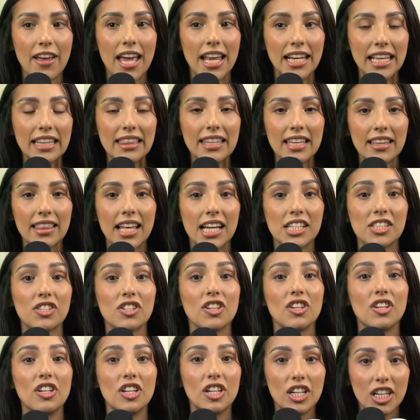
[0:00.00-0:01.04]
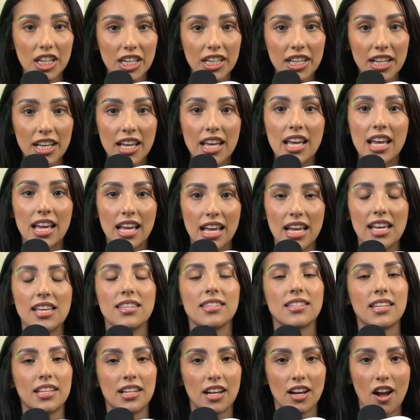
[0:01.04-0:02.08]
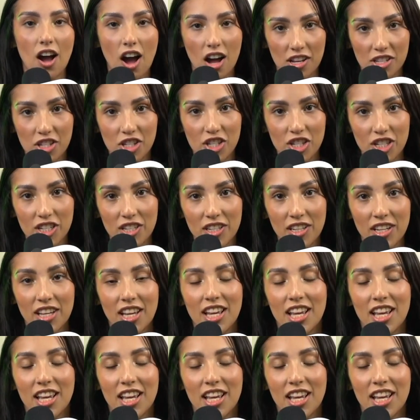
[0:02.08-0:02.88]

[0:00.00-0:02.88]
Anything that's good is going to cost you.